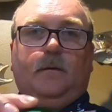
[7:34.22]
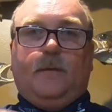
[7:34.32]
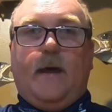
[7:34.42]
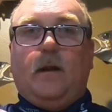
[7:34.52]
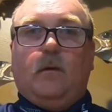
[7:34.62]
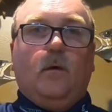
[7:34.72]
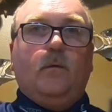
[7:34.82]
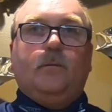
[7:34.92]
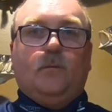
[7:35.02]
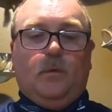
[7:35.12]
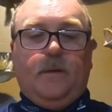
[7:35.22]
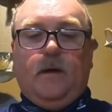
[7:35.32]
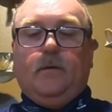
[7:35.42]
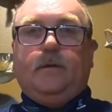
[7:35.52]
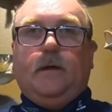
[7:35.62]
That alone will be
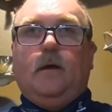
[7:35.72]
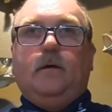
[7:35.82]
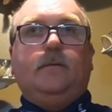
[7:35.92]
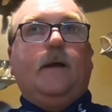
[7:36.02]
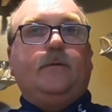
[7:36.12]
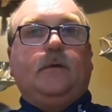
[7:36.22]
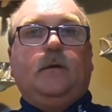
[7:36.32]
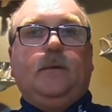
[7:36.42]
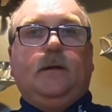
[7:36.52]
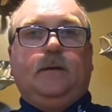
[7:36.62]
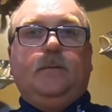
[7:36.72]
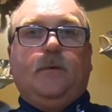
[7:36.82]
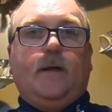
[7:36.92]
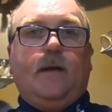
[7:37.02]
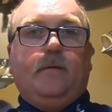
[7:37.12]
able to tell you if that's going to be a
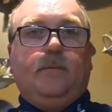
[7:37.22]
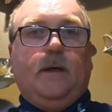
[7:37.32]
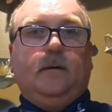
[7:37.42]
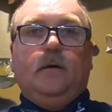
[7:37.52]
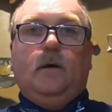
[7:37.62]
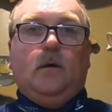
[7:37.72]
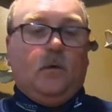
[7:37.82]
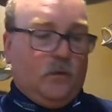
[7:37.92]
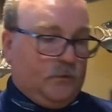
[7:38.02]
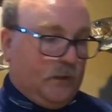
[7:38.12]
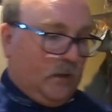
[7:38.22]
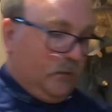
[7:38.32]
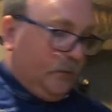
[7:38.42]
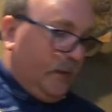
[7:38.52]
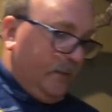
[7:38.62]
deeper diving bait or a
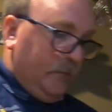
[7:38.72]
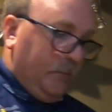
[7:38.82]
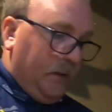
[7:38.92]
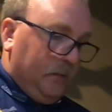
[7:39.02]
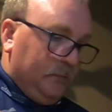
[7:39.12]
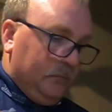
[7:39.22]
shallower diving bait.